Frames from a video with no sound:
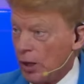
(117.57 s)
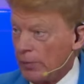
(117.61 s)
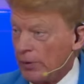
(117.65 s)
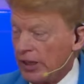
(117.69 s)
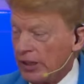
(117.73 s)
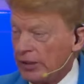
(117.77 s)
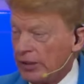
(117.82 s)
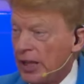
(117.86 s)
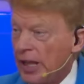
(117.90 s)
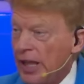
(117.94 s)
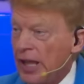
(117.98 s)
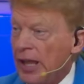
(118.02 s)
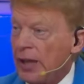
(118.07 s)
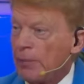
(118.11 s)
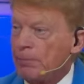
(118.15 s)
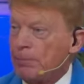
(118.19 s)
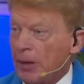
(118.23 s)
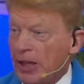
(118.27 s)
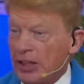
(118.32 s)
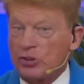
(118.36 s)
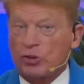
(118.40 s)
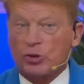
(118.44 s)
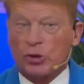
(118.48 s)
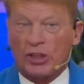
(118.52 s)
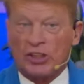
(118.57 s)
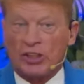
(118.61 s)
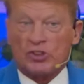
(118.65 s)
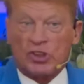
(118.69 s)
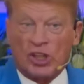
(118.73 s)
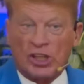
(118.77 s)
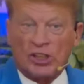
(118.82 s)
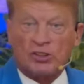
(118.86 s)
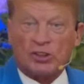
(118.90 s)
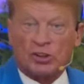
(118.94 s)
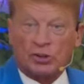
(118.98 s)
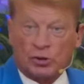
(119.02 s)
woman, picturing
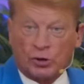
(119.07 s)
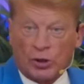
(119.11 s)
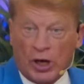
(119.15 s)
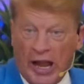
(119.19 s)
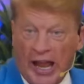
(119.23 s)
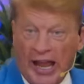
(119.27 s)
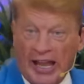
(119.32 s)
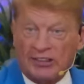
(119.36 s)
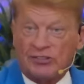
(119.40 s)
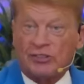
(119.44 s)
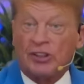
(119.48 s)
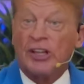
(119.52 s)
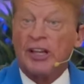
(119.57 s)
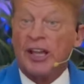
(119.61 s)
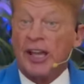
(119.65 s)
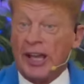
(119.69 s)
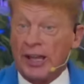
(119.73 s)
Jesus Christ